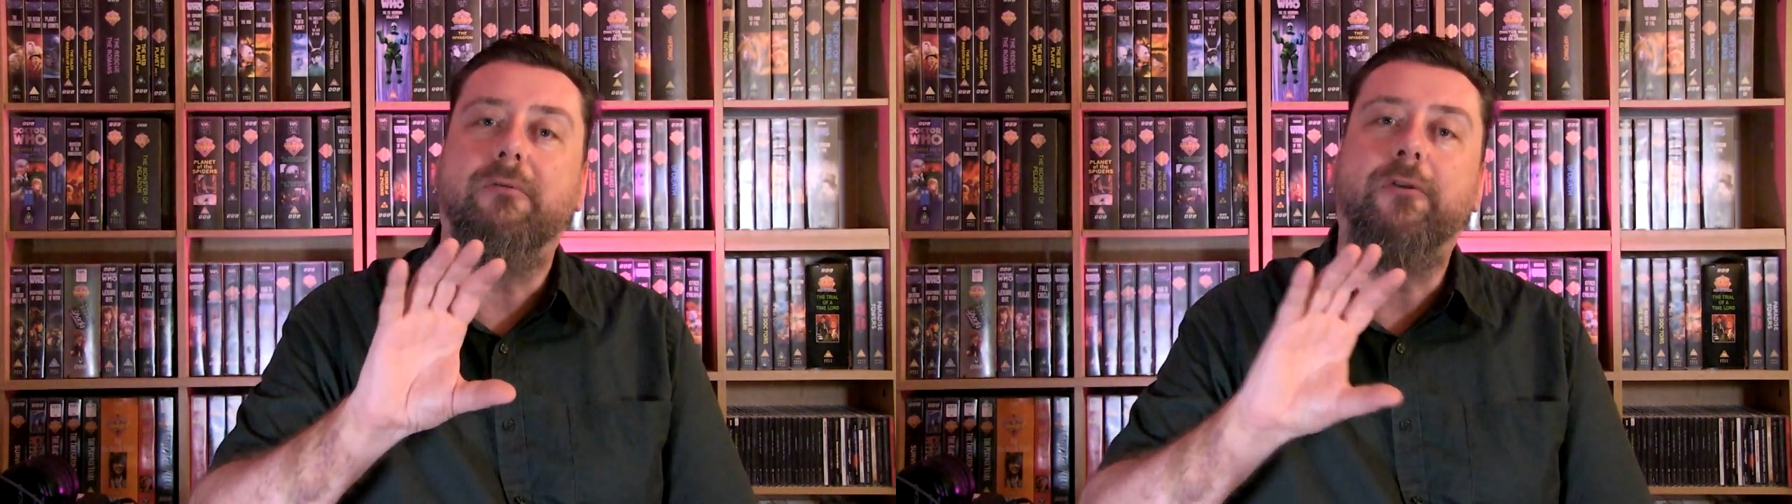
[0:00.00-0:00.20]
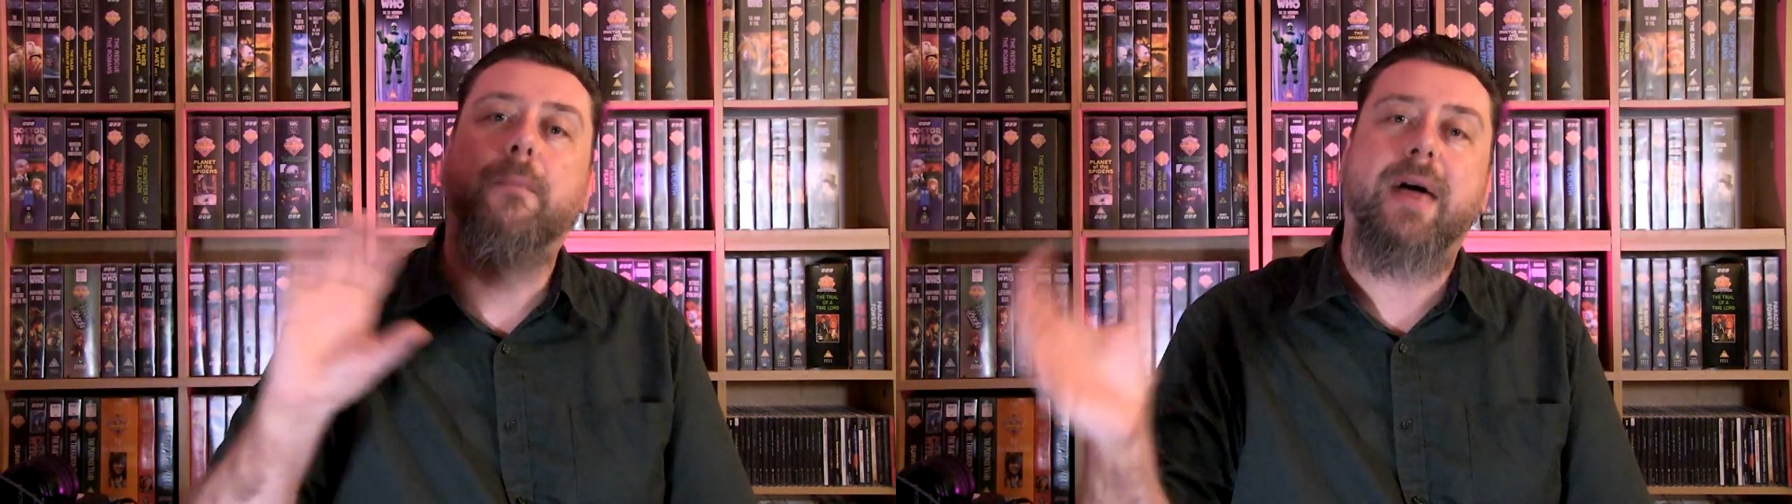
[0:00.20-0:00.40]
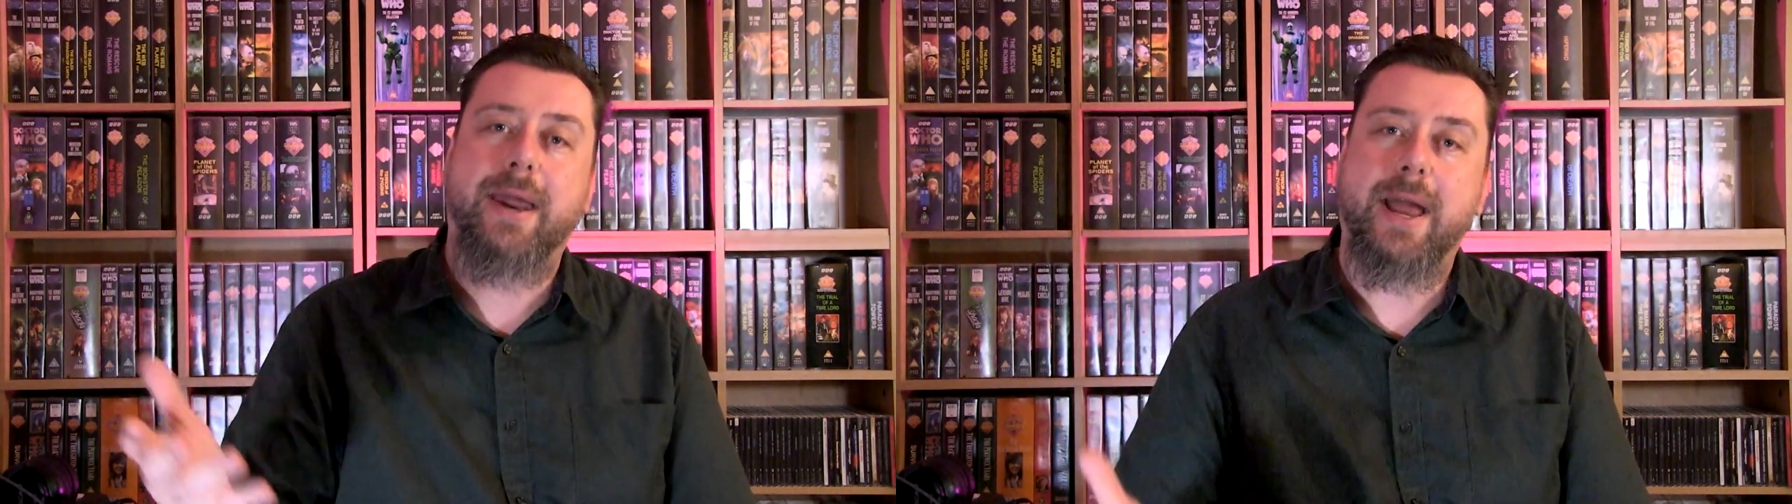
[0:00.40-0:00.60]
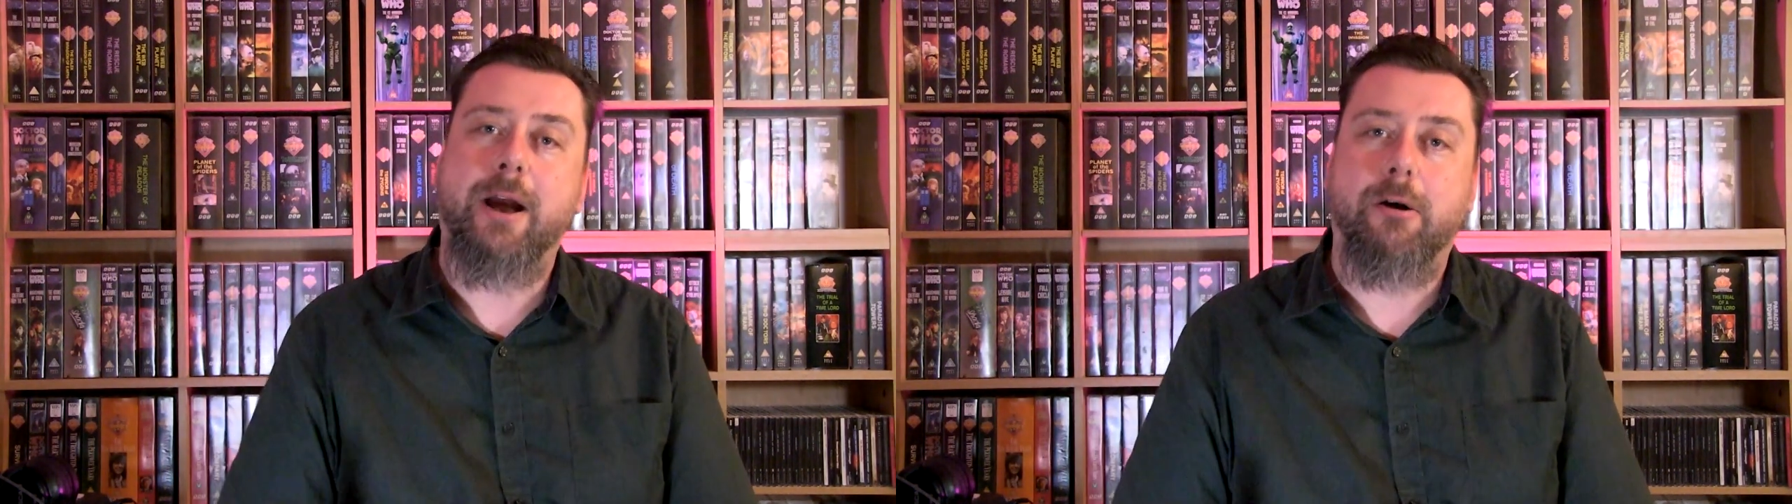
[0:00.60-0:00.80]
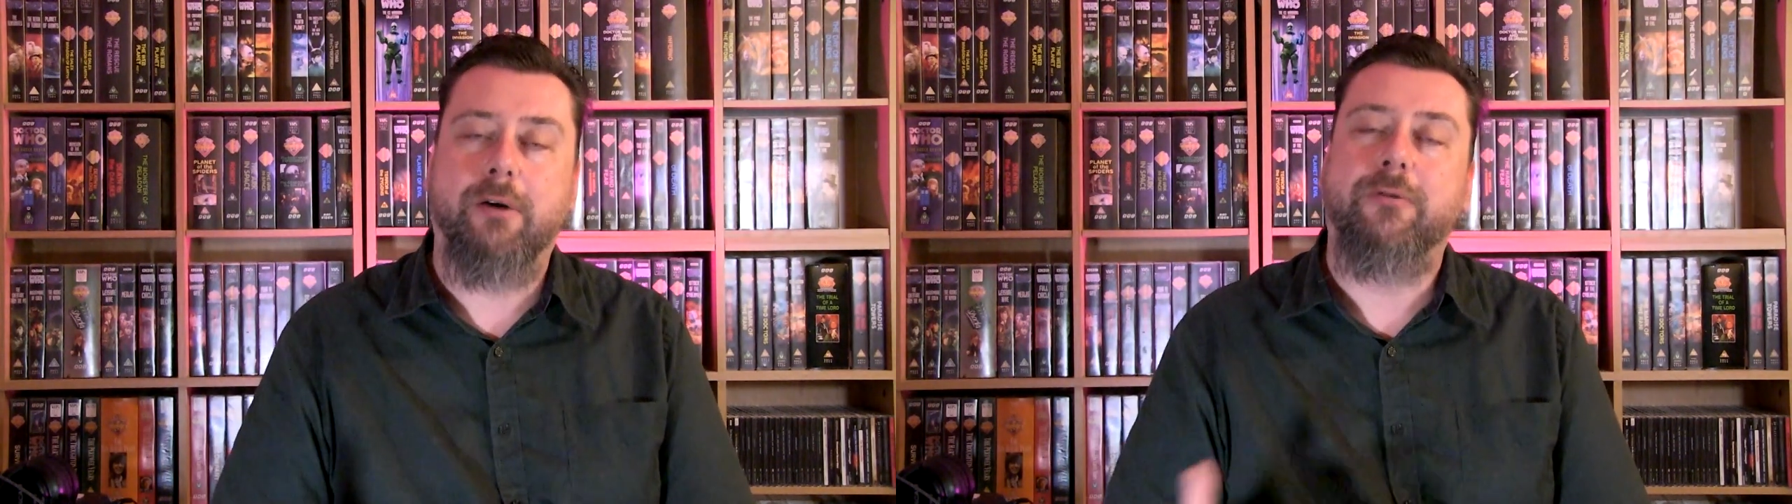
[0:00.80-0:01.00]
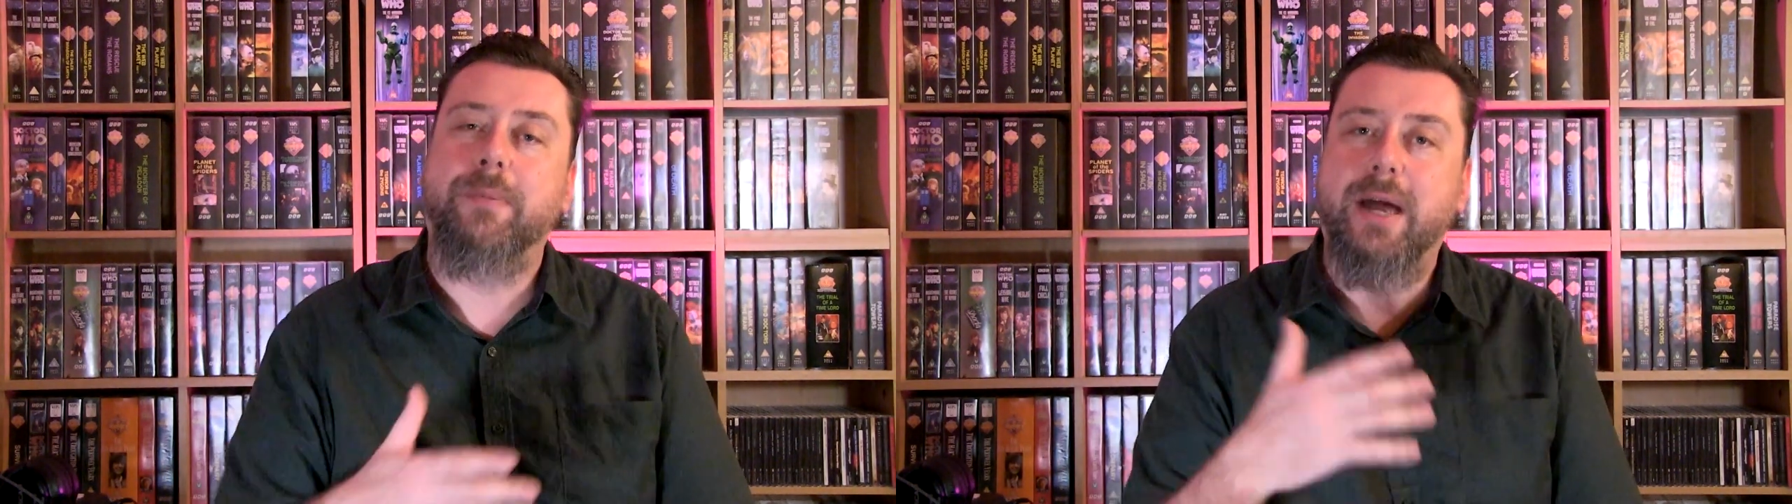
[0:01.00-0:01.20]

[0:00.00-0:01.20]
from that era, from